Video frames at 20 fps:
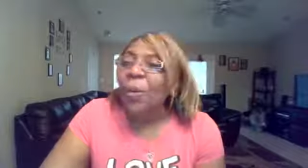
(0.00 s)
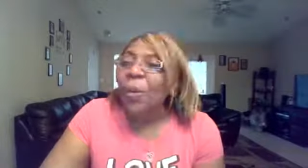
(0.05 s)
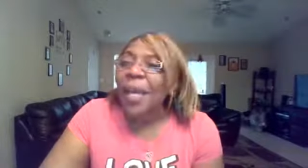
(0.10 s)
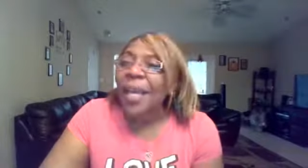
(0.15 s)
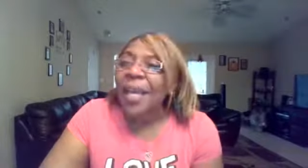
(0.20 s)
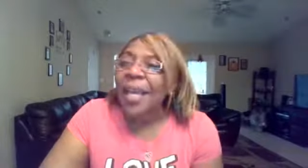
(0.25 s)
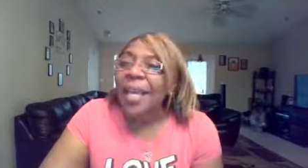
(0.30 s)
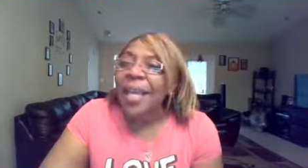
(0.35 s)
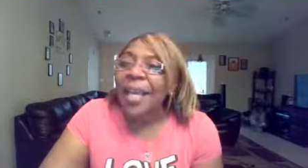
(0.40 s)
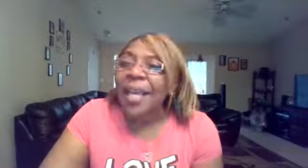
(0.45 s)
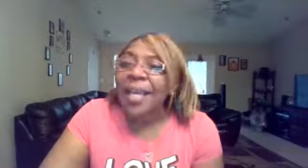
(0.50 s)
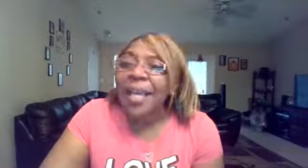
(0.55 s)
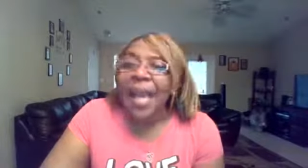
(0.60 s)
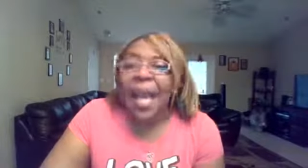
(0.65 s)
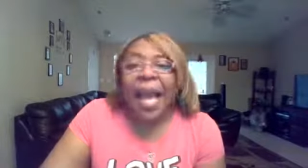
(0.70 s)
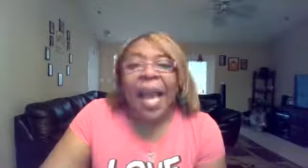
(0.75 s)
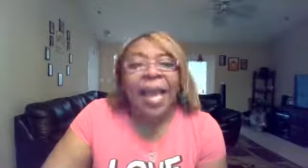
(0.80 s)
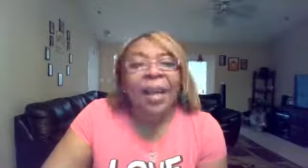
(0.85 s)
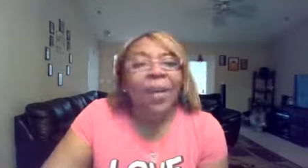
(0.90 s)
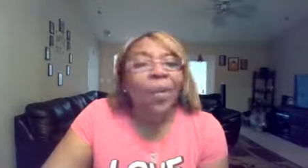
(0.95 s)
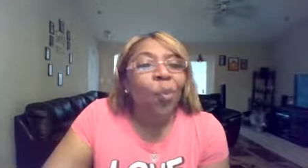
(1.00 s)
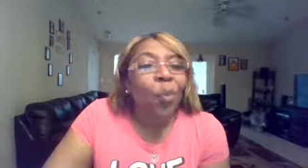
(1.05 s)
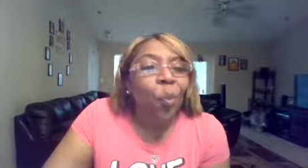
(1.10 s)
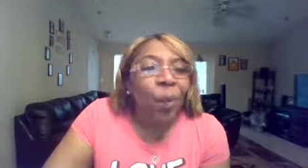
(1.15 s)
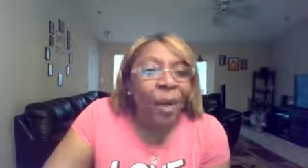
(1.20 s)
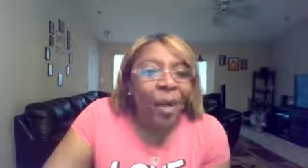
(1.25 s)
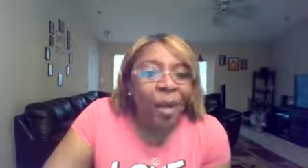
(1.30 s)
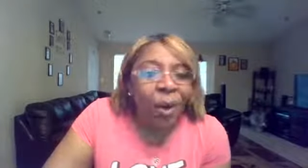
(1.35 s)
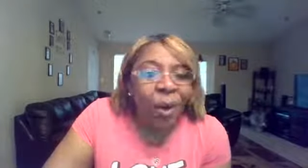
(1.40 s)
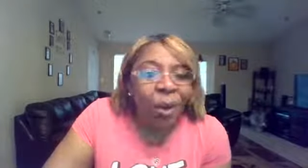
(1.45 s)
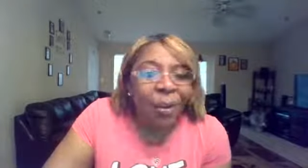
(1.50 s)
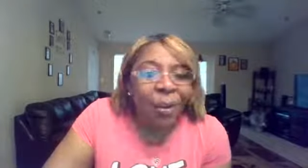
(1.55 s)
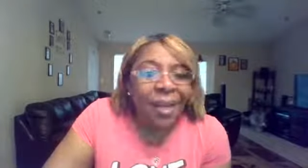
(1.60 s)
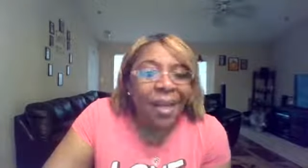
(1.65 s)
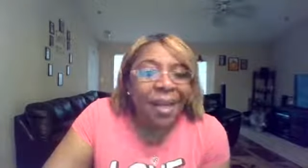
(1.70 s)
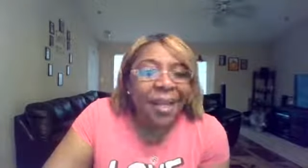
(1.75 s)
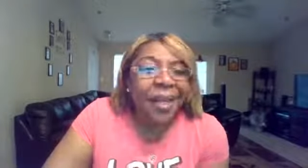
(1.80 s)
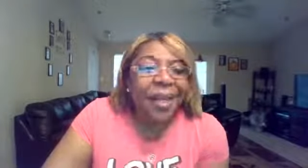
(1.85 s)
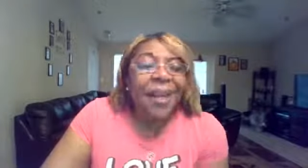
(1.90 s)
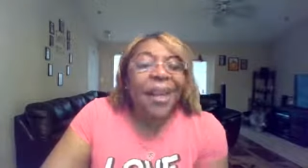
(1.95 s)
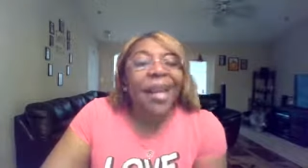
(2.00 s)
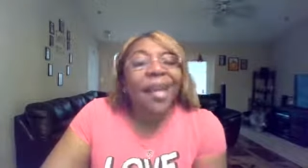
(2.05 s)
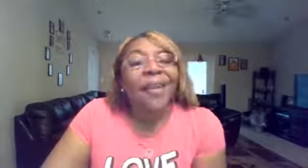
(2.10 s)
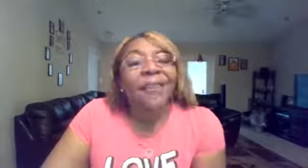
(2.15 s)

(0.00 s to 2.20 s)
and we can get kind of weary